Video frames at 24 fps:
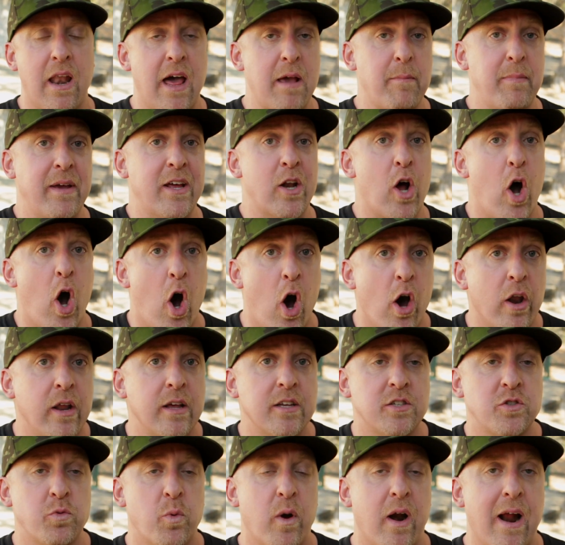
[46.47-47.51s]
I like being
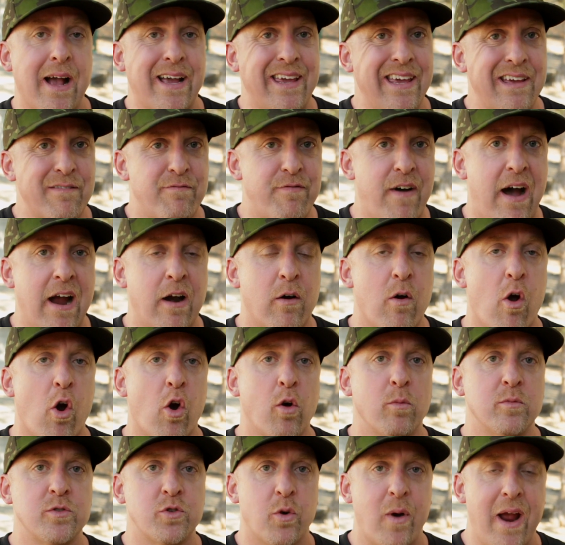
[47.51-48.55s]
honest where I get
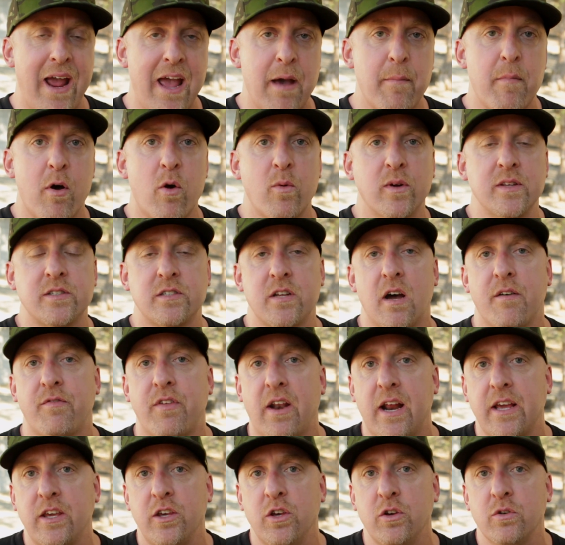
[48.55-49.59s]
firearms or ammo and stuff
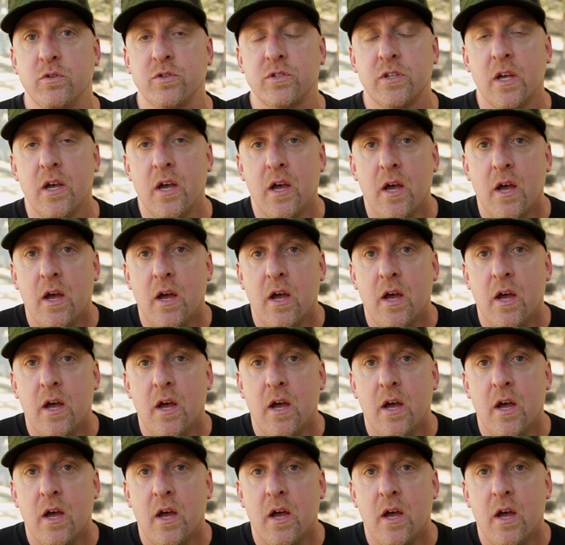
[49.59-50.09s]
that I use.